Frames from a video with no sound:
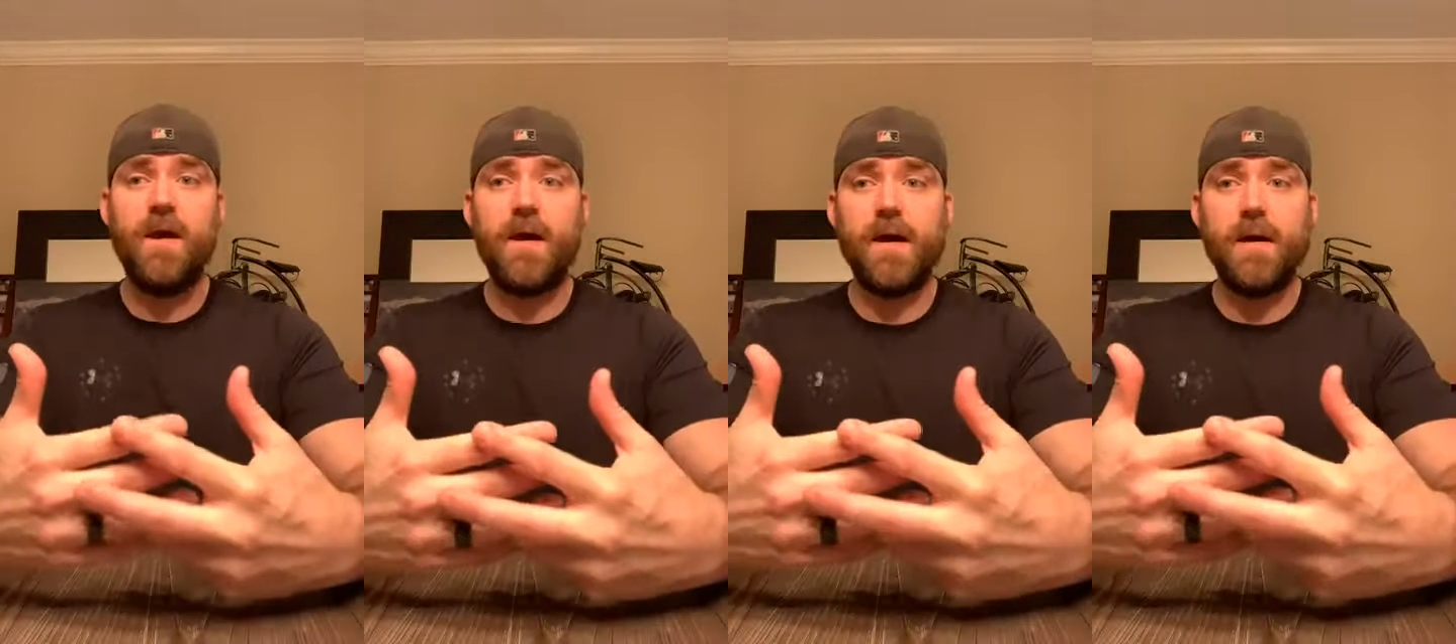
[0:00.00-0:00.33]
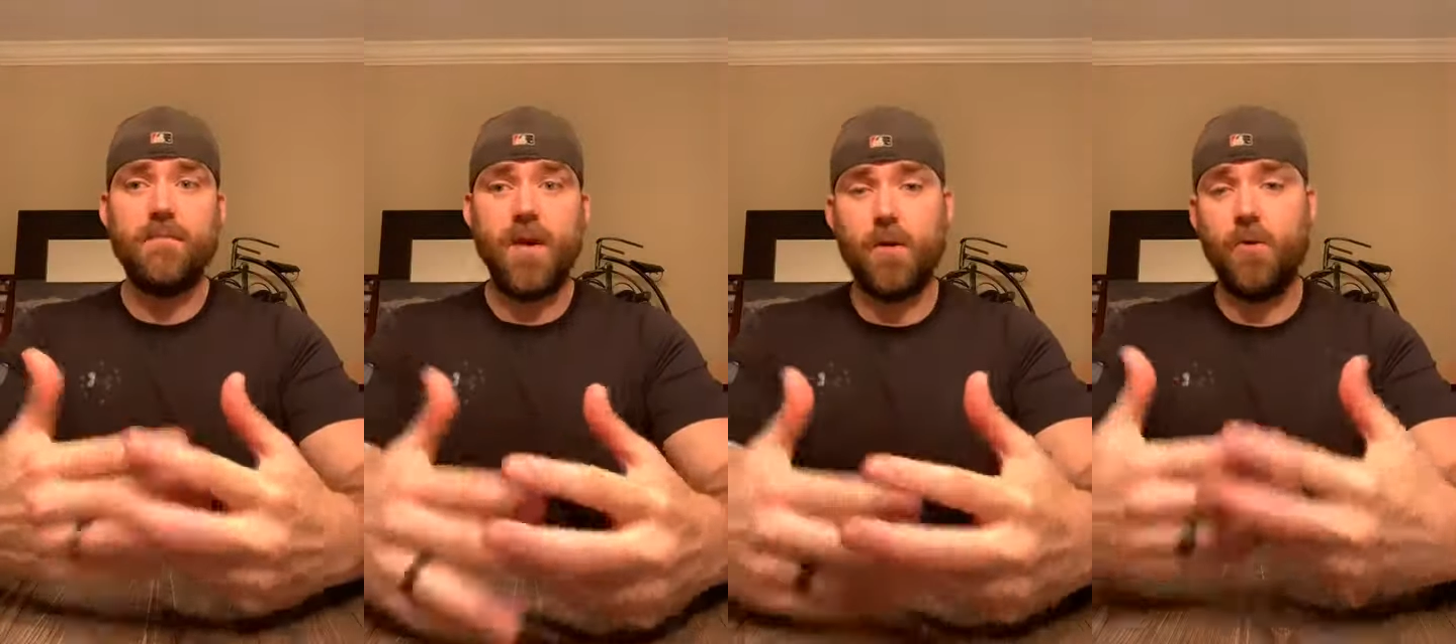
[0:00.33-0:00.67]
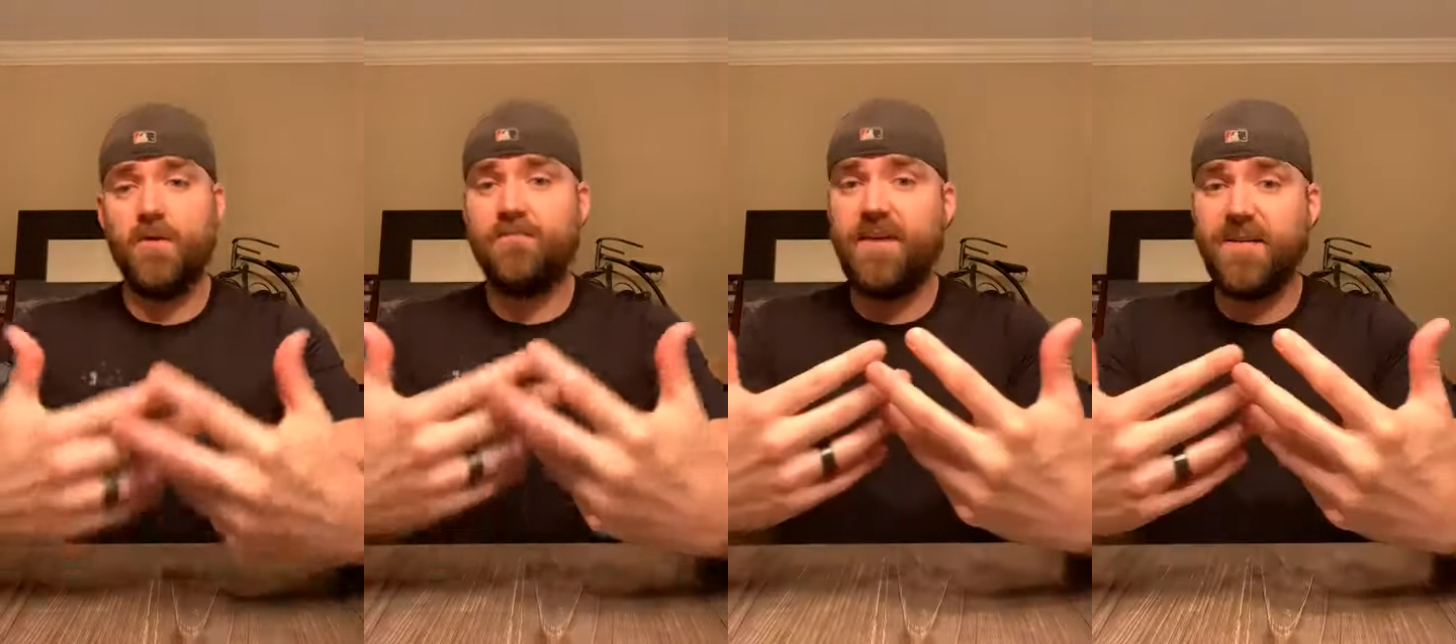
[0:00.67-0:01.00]
not
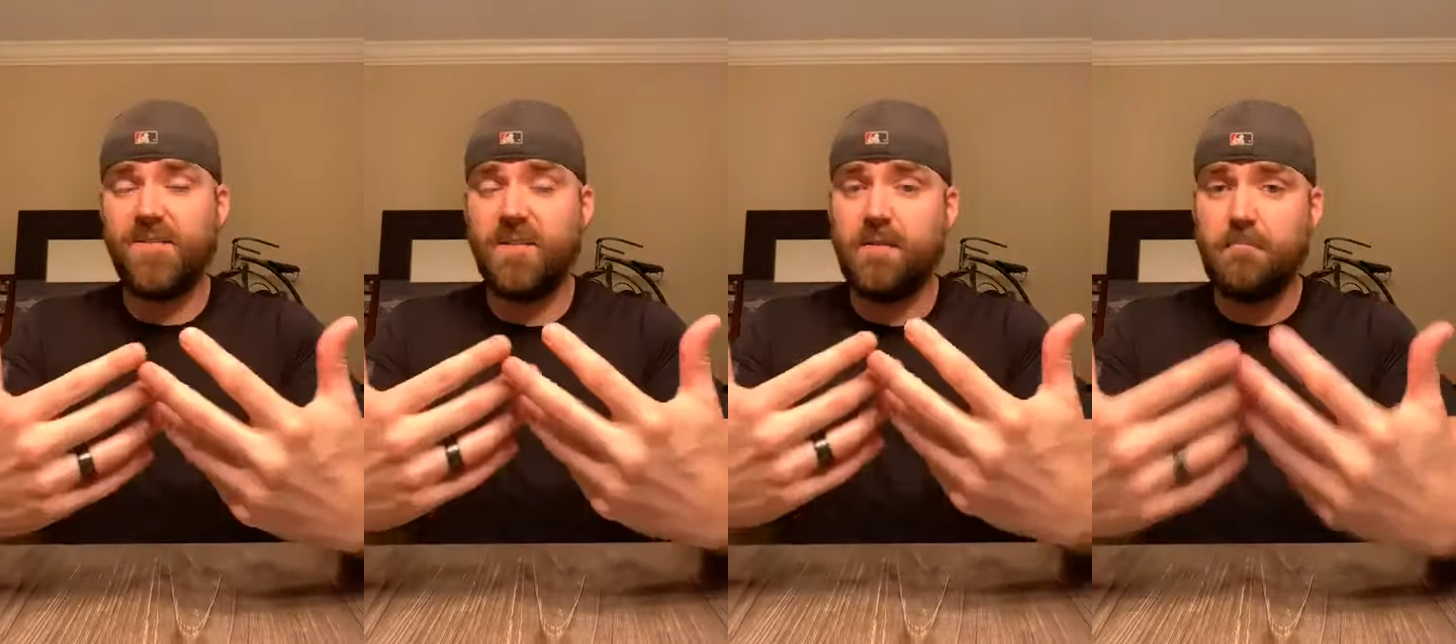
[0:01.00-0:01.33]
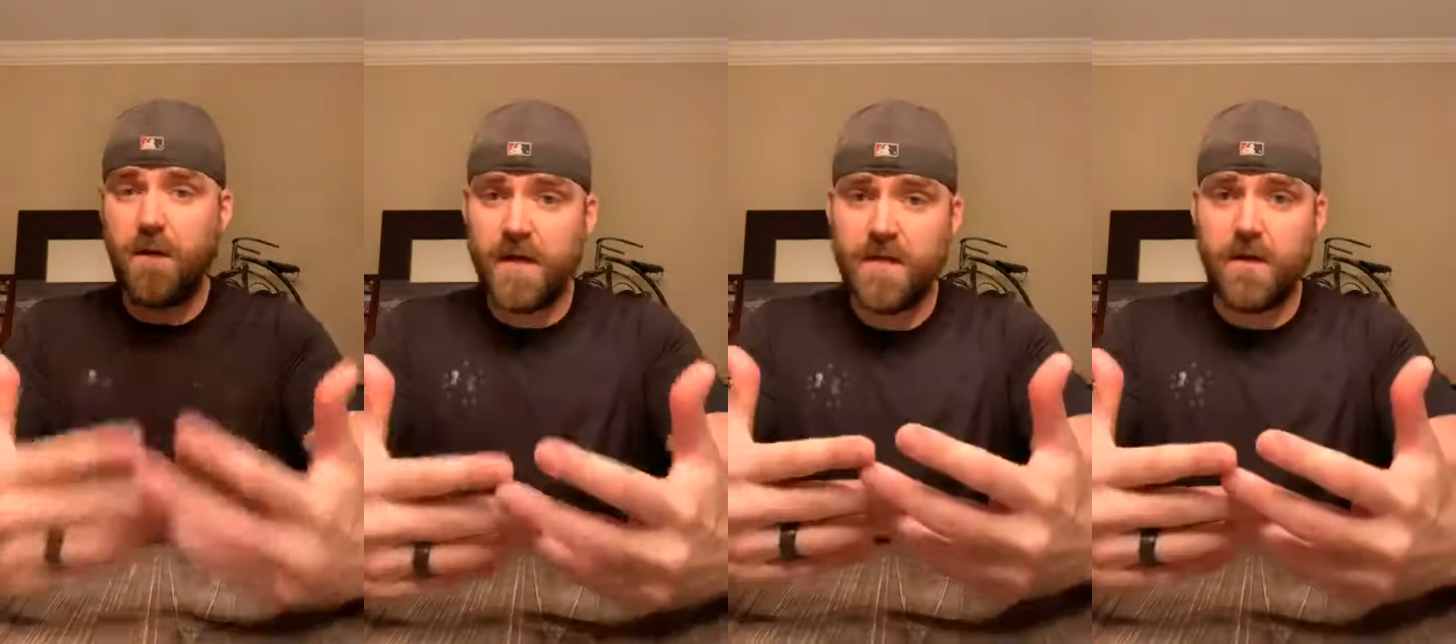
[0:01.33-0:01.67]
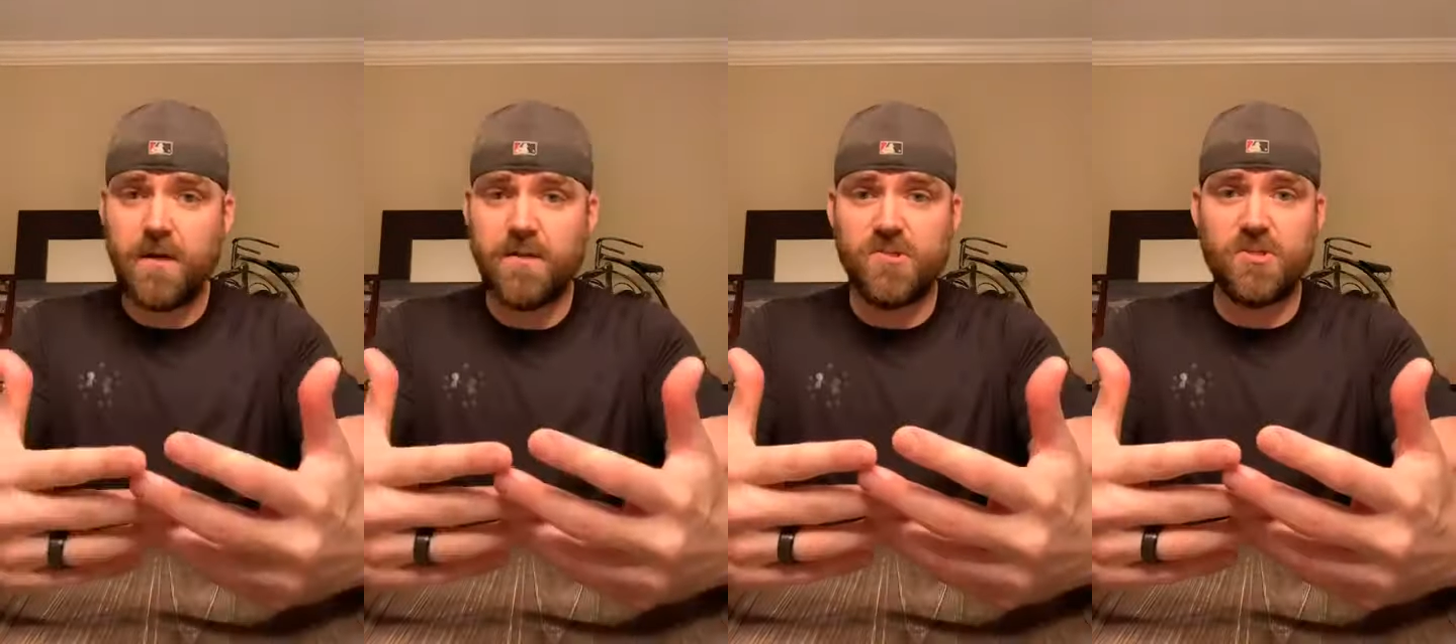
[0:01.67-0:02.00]
only investing the money
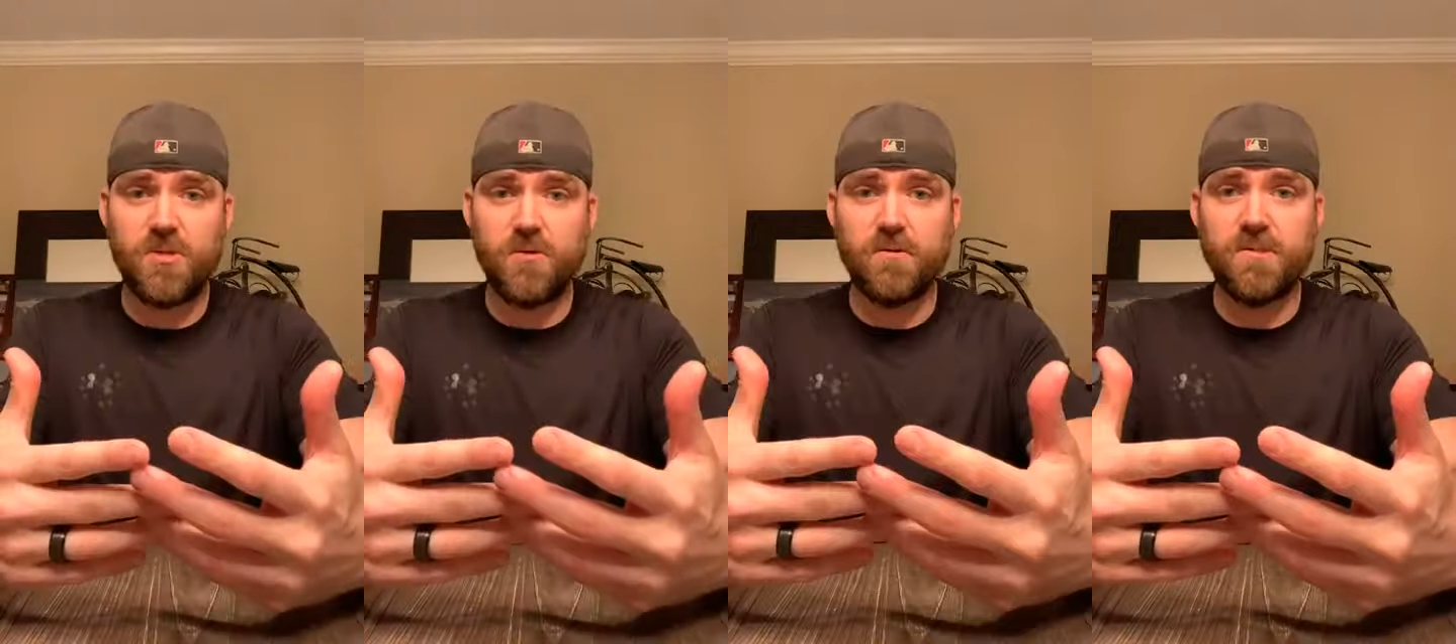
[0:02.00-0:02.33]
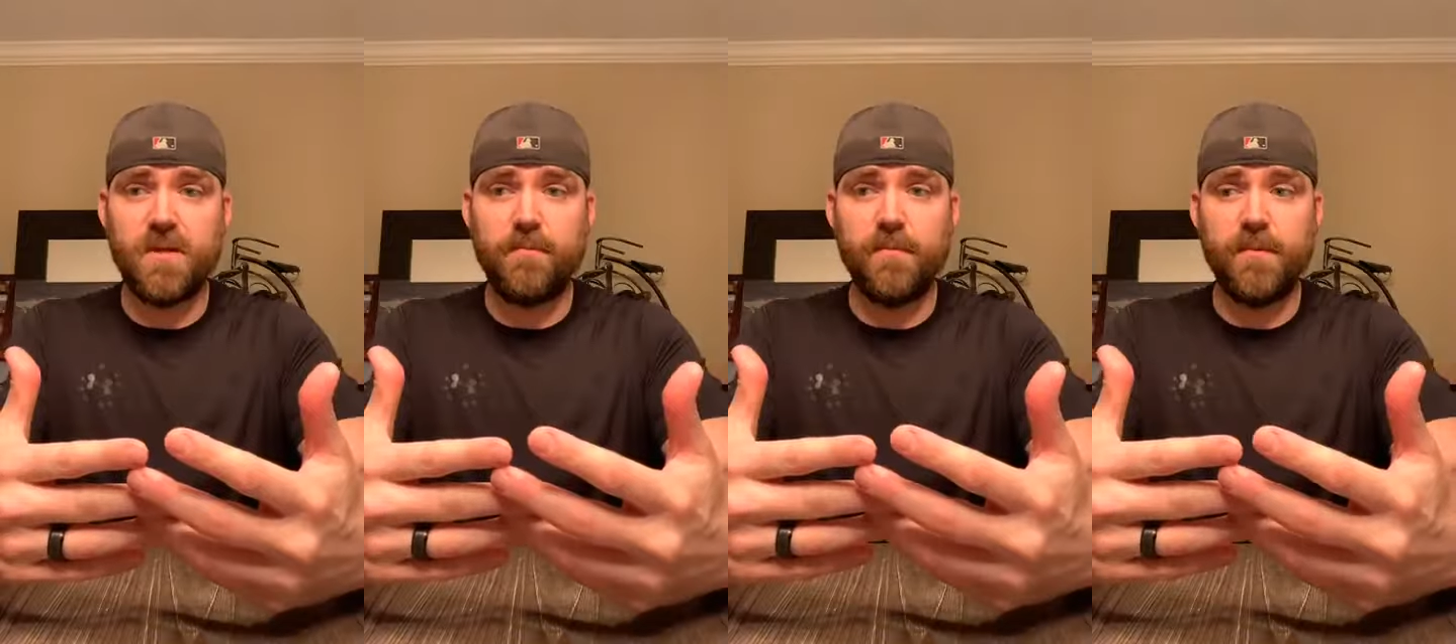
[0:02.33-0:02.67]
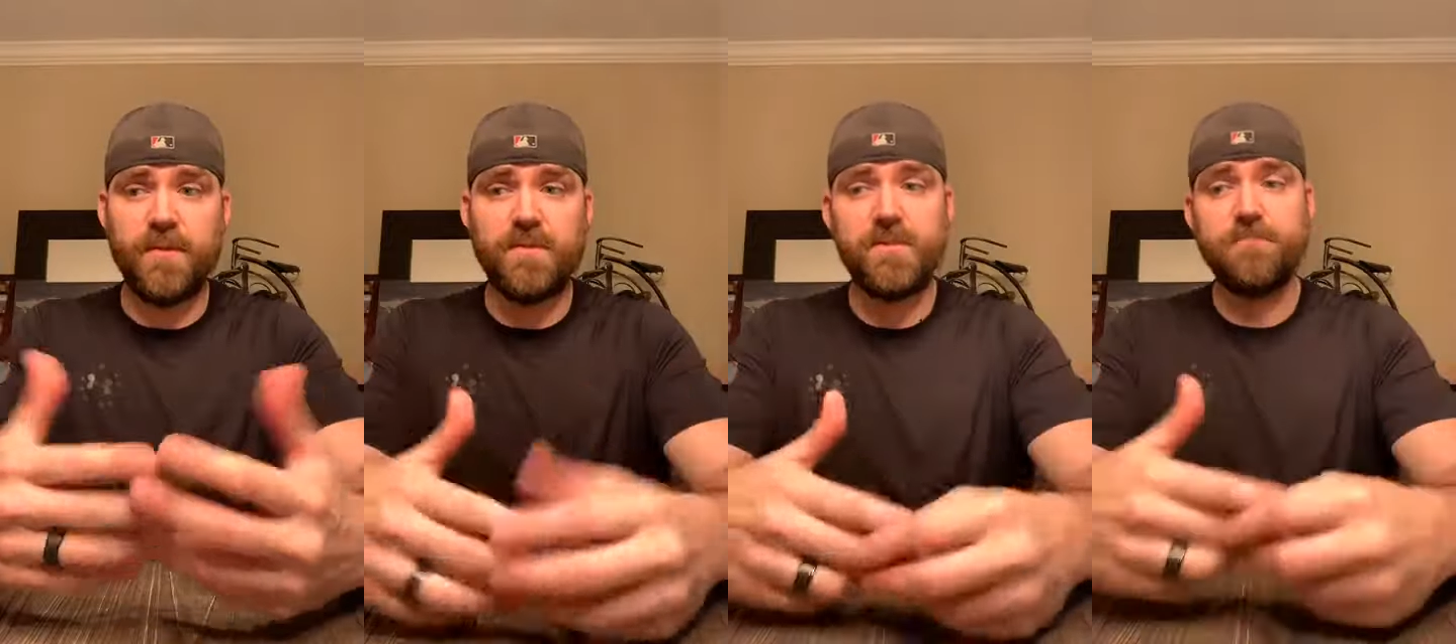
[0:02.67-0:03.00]
on certain
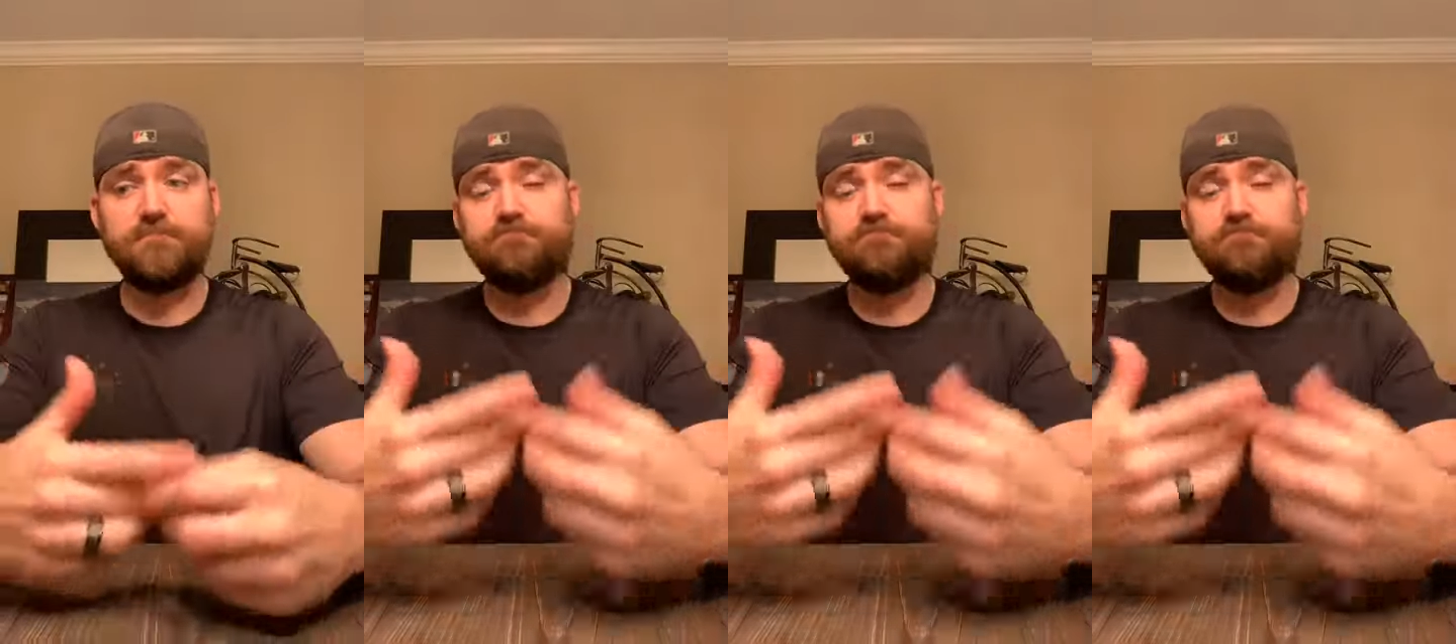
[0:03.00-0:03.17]
supplements,